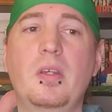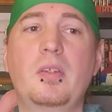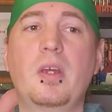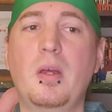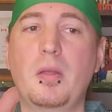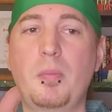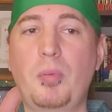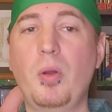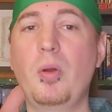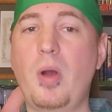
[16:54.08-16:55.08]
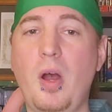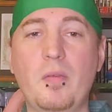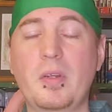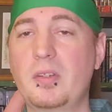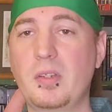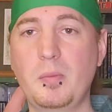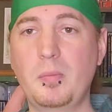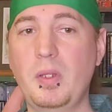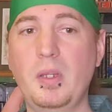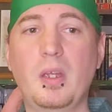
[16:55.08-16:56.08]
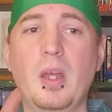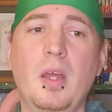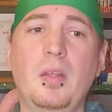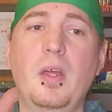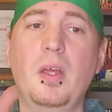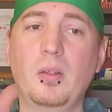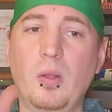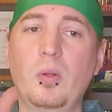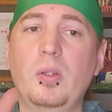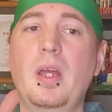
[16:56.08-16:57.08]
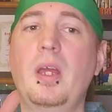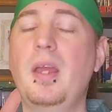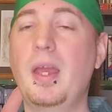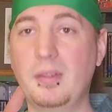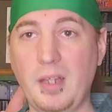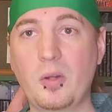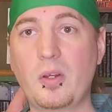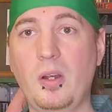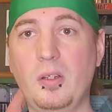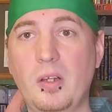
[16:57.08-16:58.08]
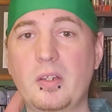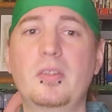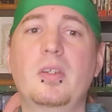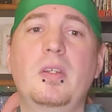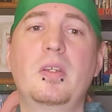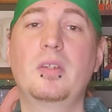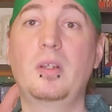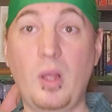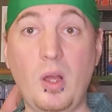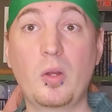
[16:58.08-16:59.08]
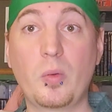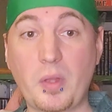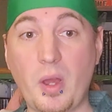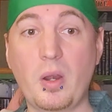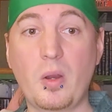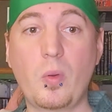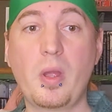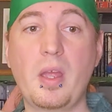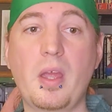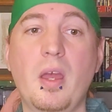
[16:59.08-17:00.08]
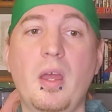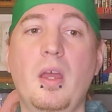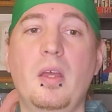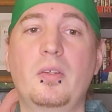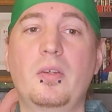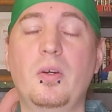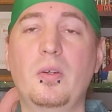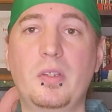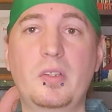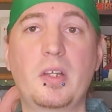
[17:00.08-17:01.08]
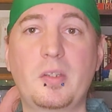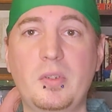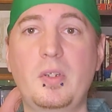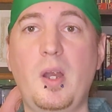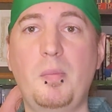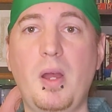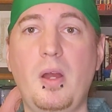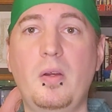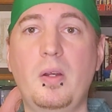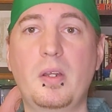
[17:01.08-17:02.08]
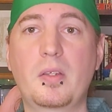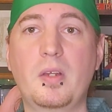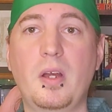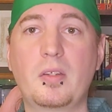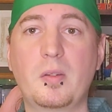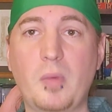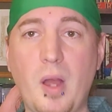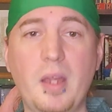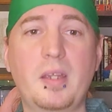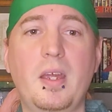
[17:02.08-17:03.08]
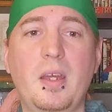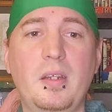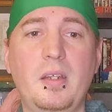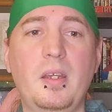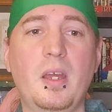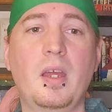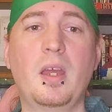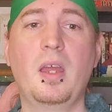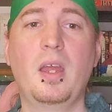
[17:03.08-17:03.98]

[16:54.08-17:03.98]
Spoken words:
in this. The pro obviously being that Lo Lei and Lau Kar-Leung is in this along with Cara Wei. So it's got some star power, it's got some eye candy,